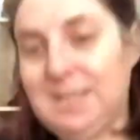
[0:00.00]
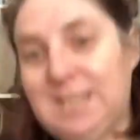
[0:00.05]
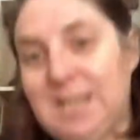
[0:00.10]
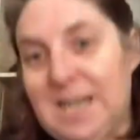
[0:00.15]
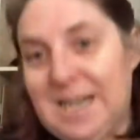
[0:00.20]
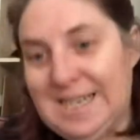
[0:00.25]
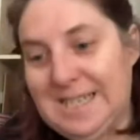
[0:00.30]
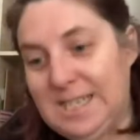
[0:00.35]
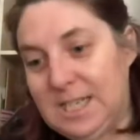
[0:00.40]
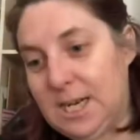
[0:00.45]

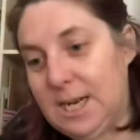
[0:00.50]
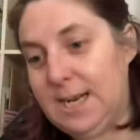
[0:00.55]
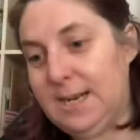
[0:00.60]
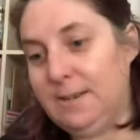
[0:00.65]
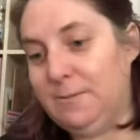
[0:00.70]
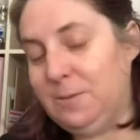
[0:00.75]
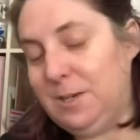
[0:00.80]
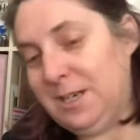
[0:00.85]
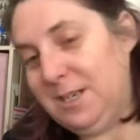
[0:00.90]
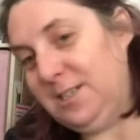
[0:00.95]
I dyed it.
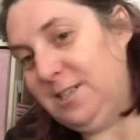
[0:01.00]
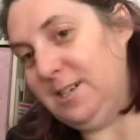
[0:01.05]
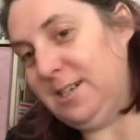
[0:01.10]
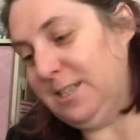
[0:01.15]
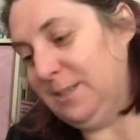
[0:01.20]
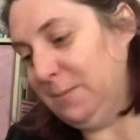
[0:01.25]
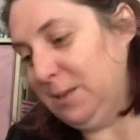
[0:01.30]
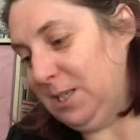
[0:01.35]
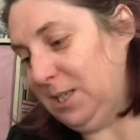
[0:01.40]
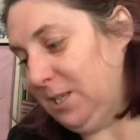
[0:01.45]
When I dyed
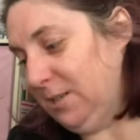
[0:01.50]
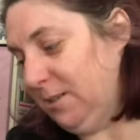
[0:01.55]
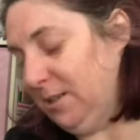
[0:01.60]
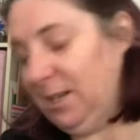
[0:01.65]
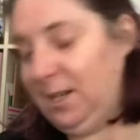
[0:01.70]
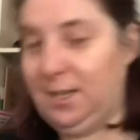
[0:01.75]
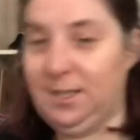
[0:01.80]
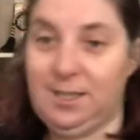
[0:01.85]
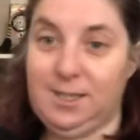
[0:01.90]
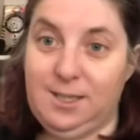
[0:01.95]
the material,
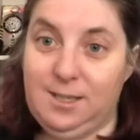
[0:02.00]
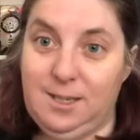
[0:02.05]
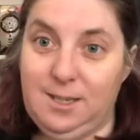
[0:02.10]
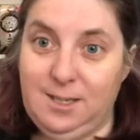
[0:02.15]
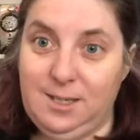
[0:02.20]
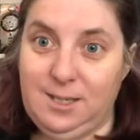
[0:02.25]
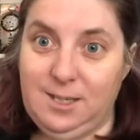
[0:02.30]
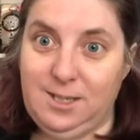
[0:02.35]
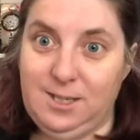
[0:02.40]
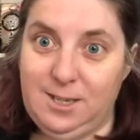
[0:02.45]
I decided
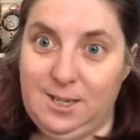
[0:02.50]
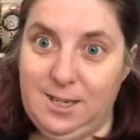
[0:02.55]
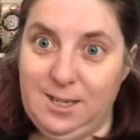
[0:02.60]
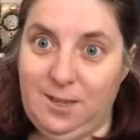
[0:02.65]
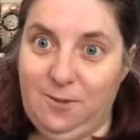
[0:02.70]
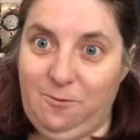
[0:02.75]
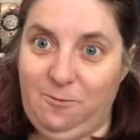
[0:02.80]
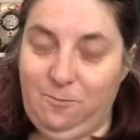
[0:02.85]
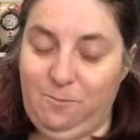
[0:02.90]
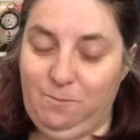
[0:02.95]
to dye
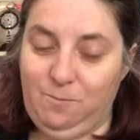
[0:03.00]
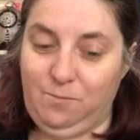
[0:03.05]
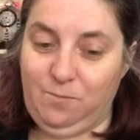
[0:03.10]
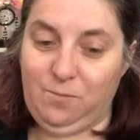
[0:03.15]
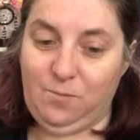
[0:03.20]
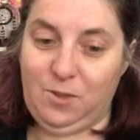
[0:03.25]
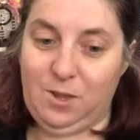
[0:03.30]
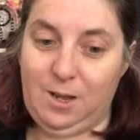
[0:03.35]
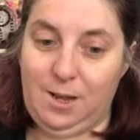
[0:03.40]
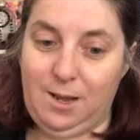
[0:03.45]

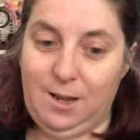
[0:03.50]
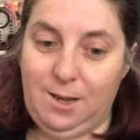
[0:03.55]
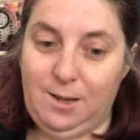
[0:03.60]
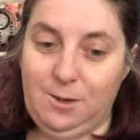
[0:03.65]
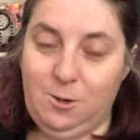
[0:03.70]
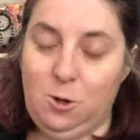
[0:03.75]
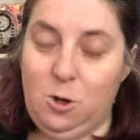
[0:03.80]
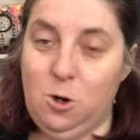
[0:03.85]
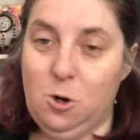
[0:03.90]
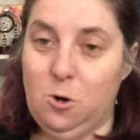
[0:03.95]
the
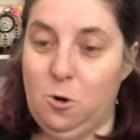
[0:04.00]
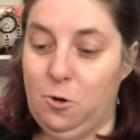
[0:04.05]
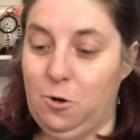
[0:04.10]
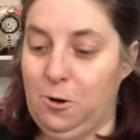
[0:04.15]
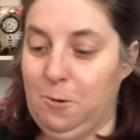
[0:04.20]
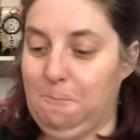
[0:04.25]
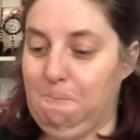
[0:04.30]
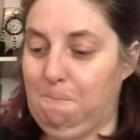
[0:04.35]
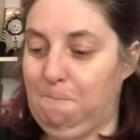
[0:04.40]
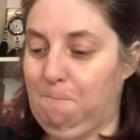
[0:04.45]
cord,
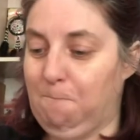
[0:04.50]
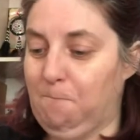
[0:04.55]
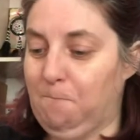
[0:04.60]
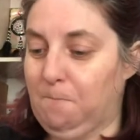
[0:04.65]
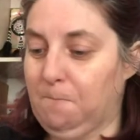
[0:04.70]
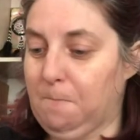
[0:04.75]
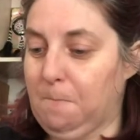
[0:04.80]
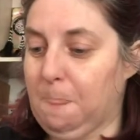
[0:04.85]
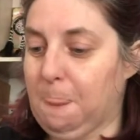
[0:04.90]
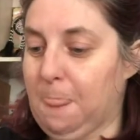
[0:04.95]

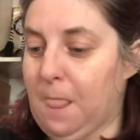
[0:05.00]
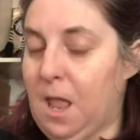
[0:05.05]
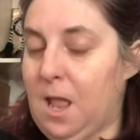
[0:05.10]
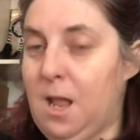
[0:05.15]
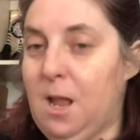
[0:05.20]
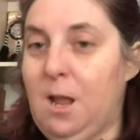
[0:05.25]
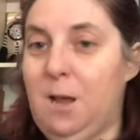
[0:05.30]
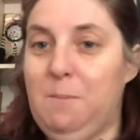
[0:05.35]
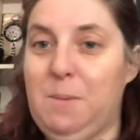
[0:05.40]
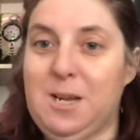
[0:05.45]

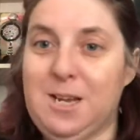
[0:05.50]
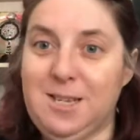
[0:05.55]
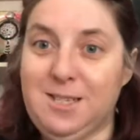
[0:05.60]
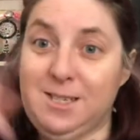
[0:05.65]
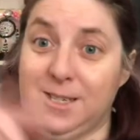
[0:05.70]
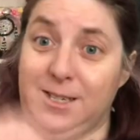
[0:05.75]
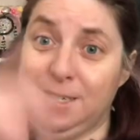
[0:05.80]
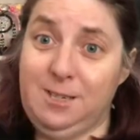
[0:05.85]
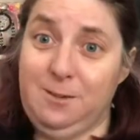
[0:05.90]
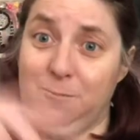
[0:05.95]
because I
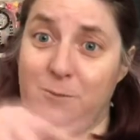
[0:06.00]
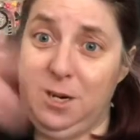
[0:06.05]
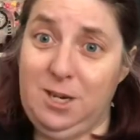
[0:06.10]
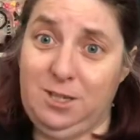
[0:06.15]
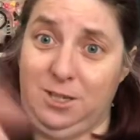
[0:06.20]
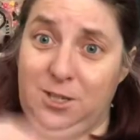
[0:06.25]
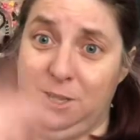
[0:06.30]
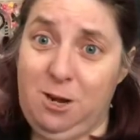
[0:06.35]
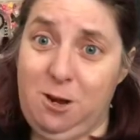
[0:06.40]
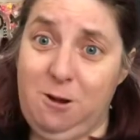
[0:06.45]
didn't want it
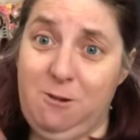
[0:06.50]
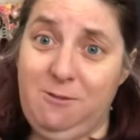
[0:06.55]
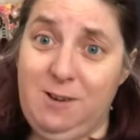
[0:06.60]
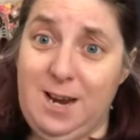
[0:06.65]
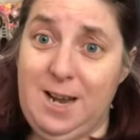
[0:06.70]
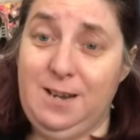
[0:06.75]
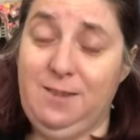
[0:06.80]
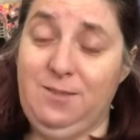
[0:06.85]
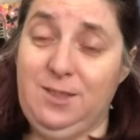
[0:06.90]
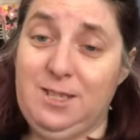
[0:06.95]
to go
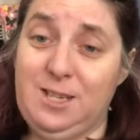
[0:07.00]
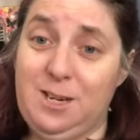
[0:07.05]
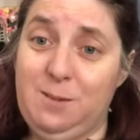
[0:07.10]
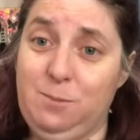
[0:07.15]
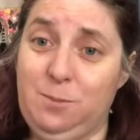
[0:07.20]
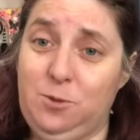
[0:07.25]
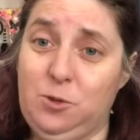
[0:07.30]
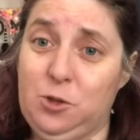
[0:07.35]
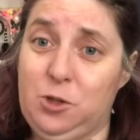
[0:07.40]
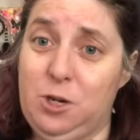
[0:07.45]
around in the
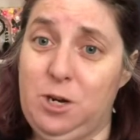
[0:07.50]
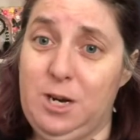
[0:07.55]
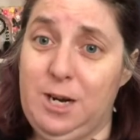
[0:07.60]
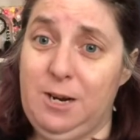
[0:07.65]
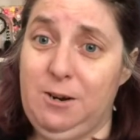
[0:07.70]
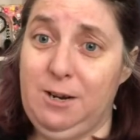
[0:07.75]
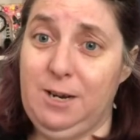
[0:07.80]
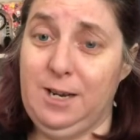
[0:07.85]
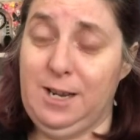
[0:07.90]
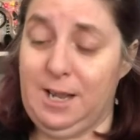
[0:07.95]
tumble
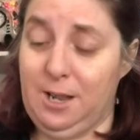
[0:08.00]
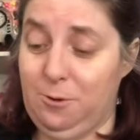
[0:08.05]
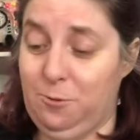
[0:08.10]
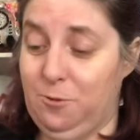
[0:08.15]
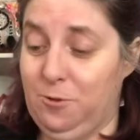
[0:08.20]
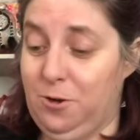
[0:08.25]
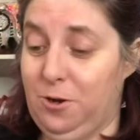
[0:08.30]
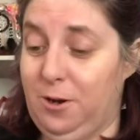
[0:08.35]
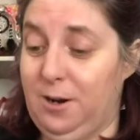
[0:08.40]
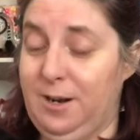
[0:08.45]
dryer and get all
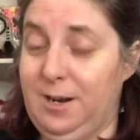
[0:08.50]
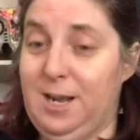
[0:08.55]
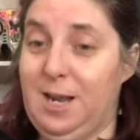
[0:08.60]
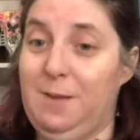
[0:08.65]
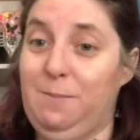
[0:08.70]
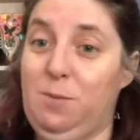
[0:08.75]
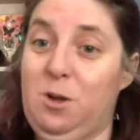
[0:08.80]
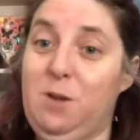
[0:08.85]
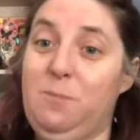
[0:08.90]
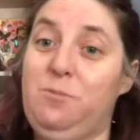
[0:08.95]
knotted
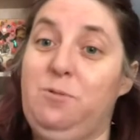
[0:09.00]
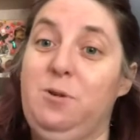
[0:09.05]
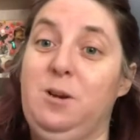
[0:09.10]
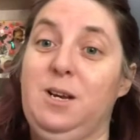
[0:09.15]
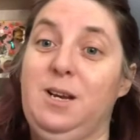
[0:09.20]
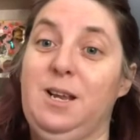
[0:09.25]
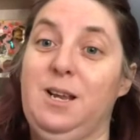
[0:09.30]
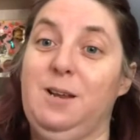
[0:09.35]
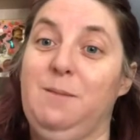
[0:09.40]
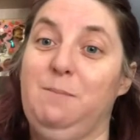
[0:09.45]
up. I put
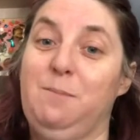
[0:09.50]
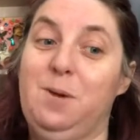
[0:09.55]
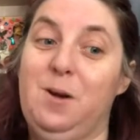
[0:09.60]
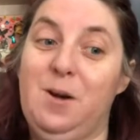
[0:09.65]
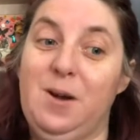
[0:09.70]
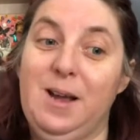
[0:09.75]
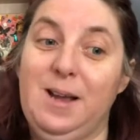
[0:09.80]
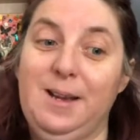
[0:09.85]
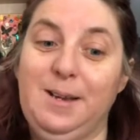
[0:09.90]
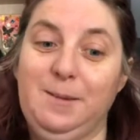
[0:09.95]
it in
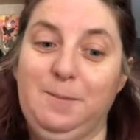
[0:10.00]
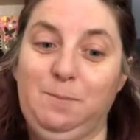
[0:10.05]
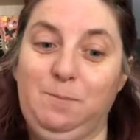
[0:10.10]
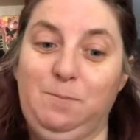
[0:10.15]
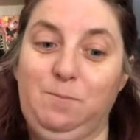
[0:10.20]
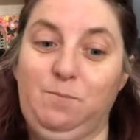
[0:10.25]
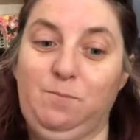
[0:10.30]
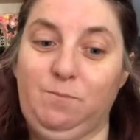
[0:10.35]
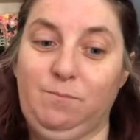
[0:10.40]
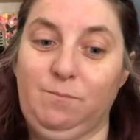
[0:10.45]
my
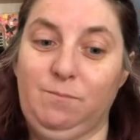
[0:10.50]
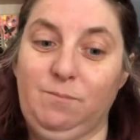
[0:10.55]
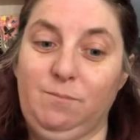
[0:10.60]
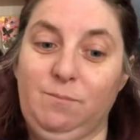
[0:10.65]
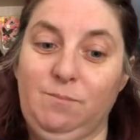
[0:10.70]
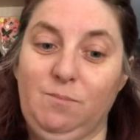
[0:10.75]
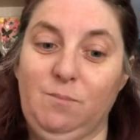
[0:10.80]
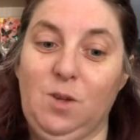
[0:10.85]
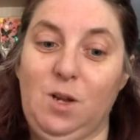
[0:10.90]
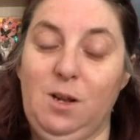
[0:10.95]

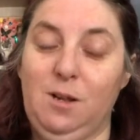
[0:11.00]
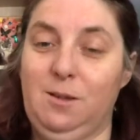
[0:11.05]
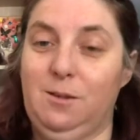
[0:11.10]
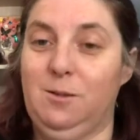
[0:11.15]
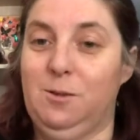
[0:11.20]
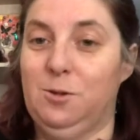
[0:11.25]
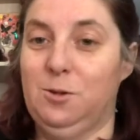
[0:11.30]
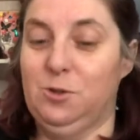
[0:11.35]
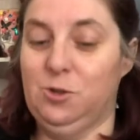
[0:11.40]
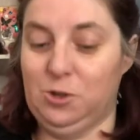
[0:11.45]

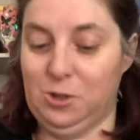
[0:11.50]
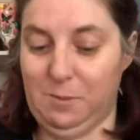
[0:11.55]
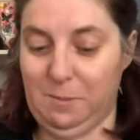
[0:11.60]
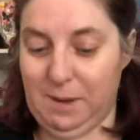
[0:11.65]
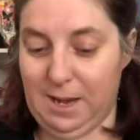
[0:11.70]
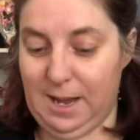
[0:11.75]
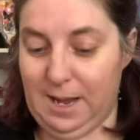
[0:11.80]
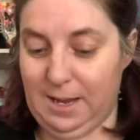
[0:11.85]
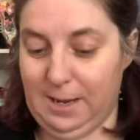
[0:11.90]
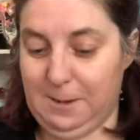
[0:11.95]
laundry
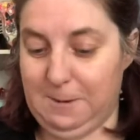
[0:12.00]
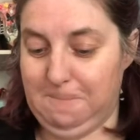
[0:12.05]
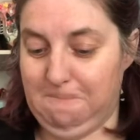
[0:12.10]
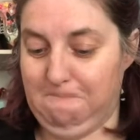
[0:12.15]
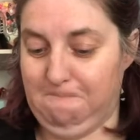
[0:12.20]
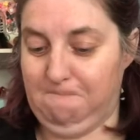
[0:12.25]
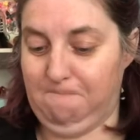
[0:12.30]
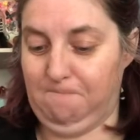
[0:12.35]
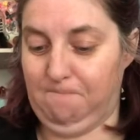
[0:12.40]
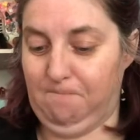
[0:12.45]
bag.
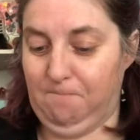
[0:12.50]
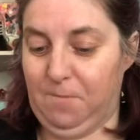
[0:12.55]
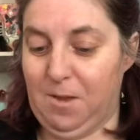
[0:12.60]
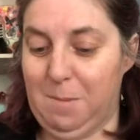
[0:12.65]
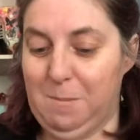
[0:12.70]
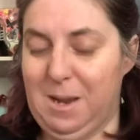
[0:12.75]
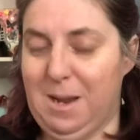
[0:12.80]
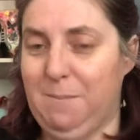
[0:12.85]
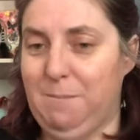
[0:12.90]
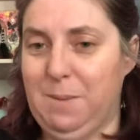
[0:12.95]
I
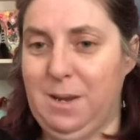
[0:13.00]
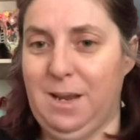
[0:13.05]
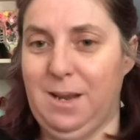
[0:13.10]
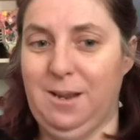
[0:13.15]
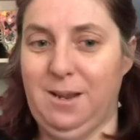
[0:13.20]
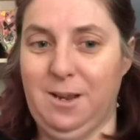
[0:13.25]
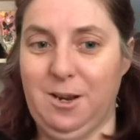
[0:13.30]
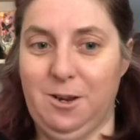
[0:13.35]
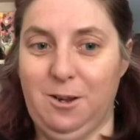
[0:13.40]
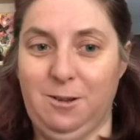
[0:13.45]
mean the,
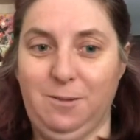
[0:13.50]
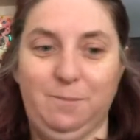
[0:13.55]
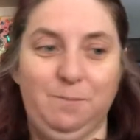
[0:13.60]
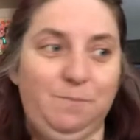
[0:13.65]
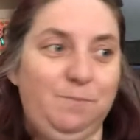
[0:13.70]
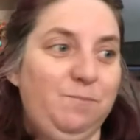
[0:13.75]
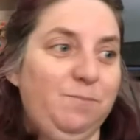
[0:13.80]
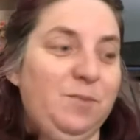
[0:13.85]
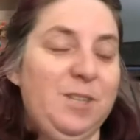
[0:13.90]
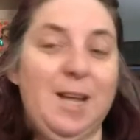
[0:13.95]
you know,
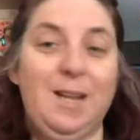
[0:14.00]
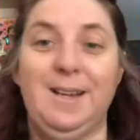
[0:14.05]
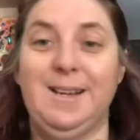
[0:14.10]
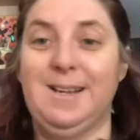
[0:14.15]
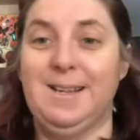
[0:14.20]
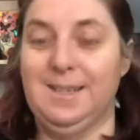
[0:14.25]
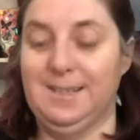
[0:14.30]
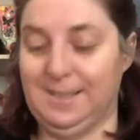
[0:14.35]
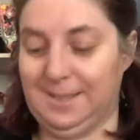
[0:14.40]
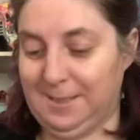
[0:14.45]

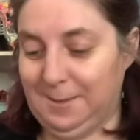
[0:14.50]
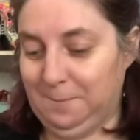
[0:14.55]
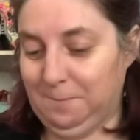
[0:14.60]
delicates,